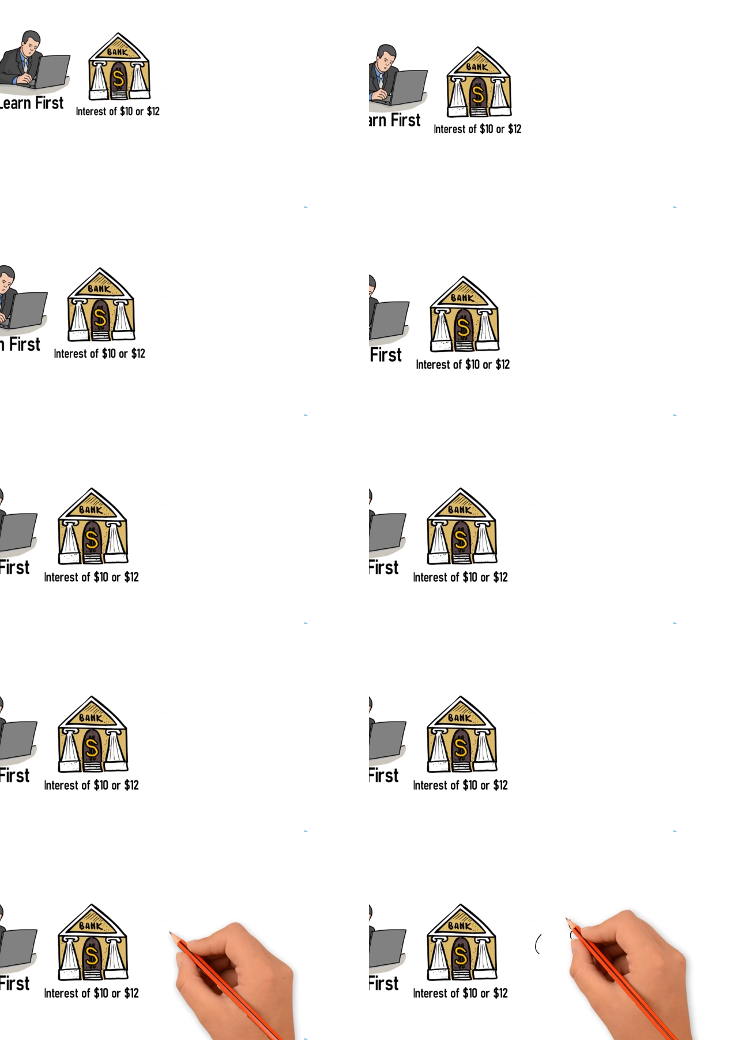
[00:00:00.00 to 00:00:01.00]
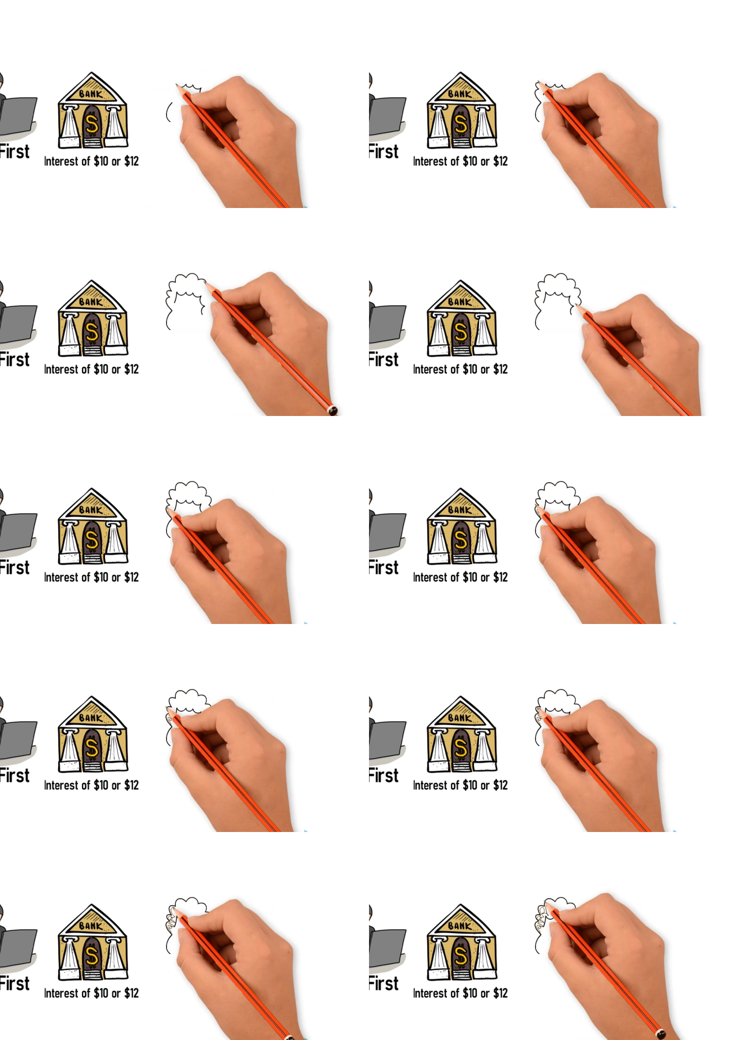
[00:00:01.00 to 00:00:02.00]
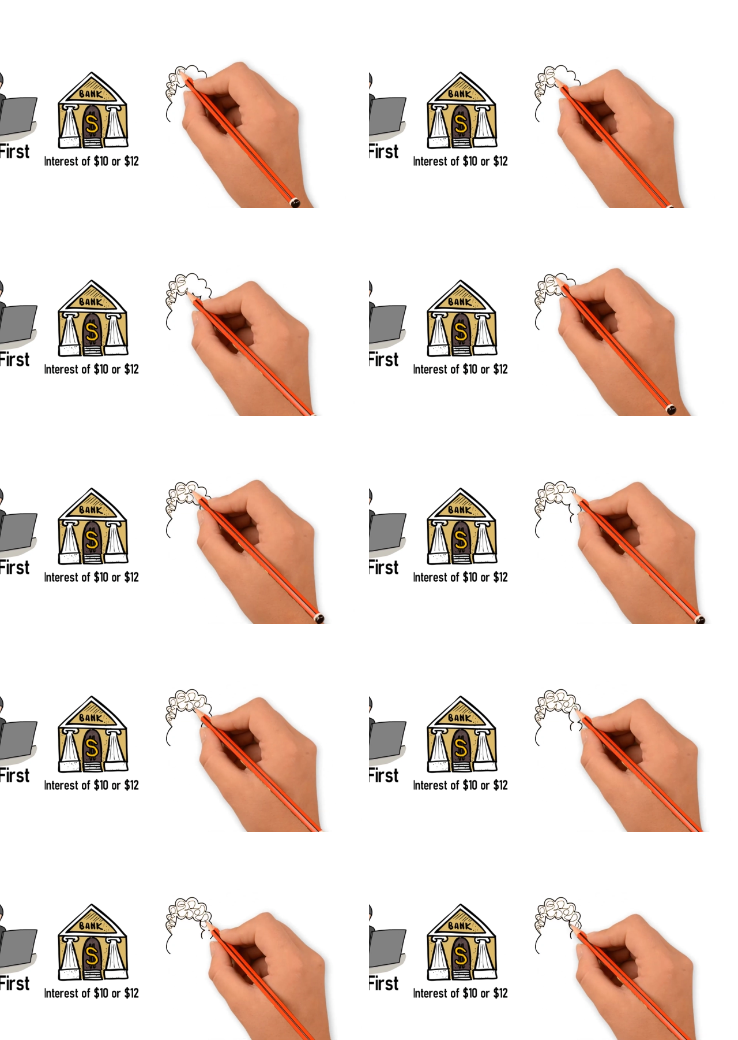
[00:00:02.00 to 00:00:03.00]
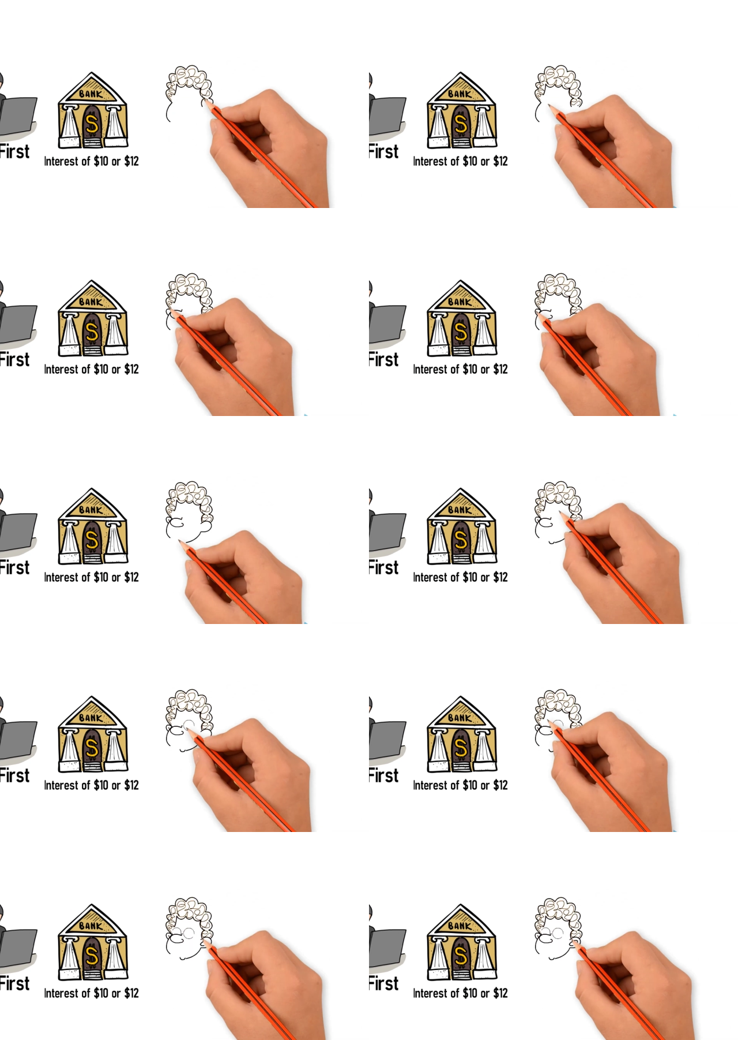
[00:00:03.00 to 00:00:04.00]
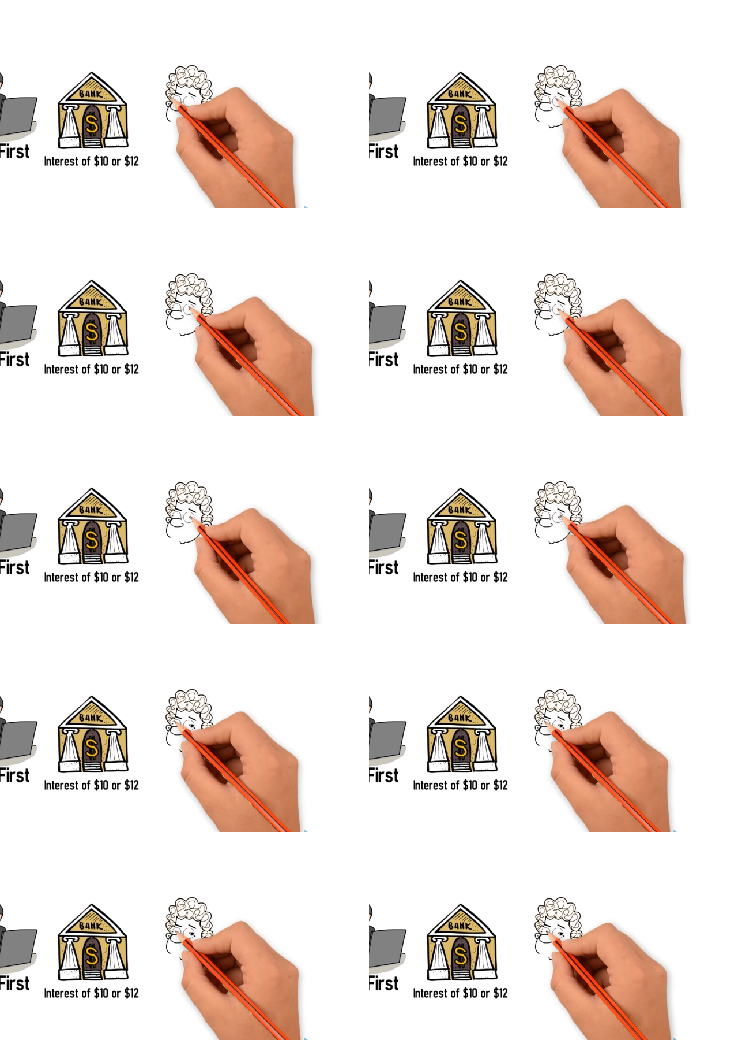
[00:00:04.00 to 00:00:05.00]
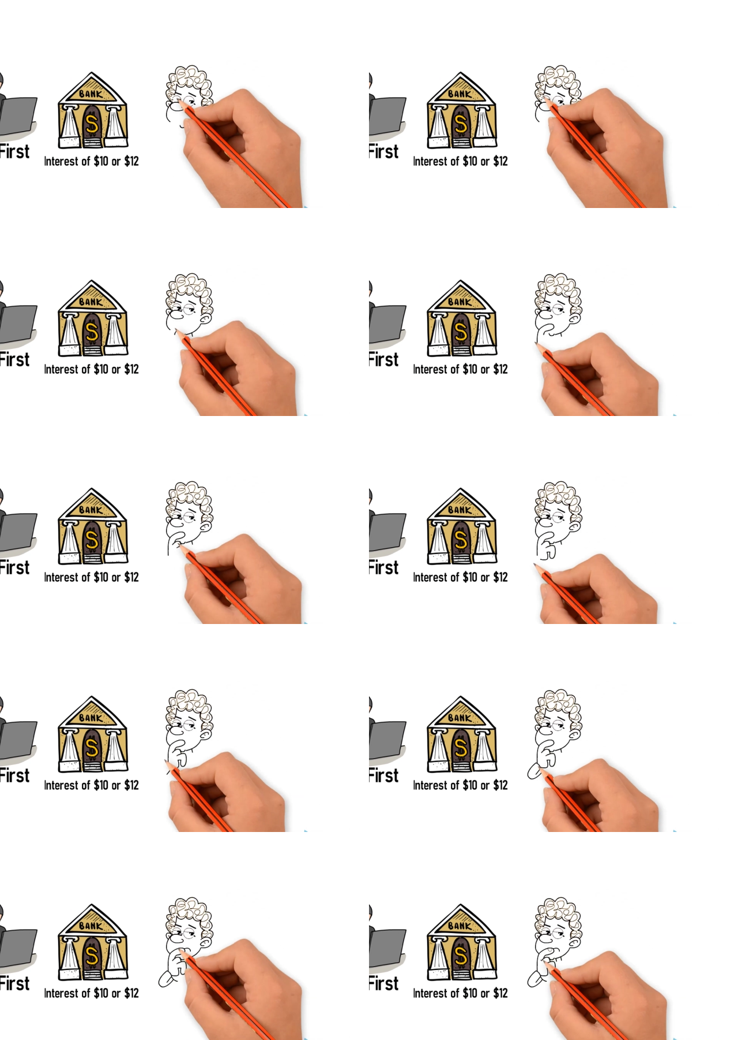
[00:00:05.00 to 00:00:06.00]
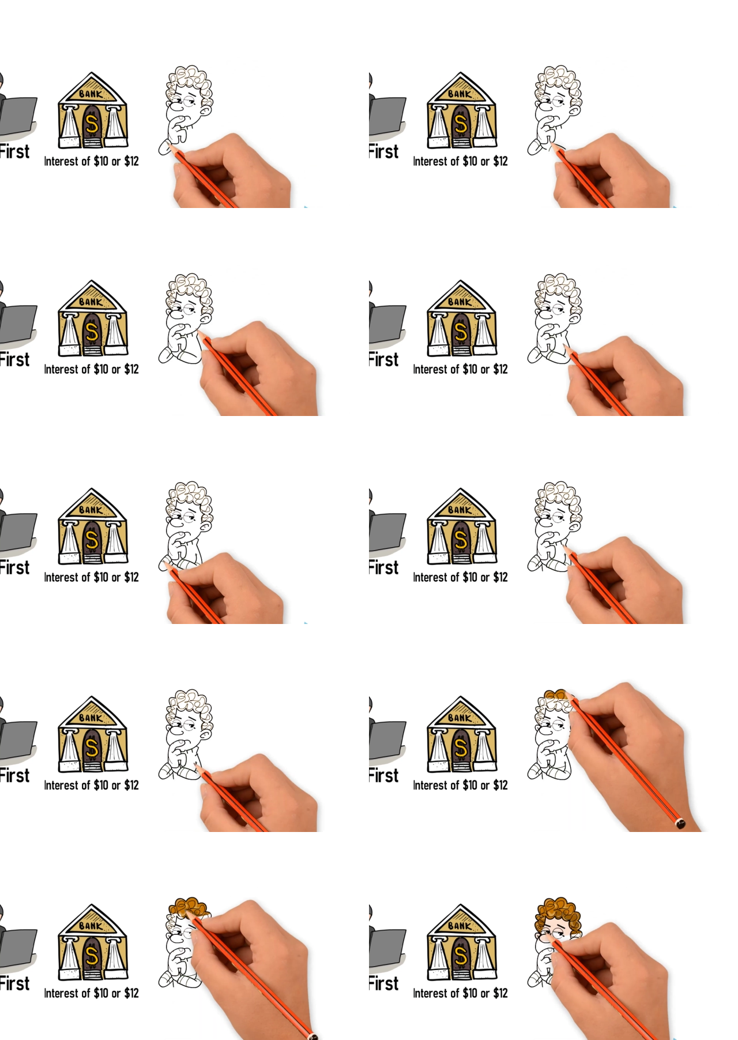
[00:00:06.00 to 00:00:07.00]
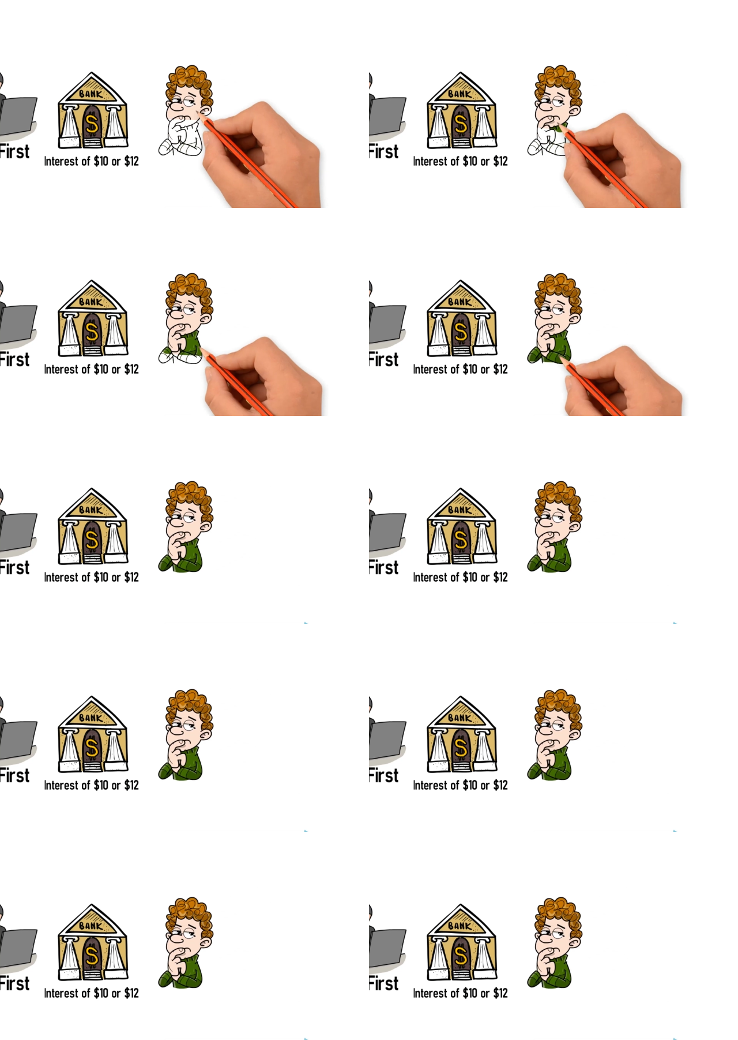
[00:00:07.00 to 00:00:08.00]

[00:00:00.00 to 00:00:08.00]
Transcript: No face is visible, so there are no lips to read.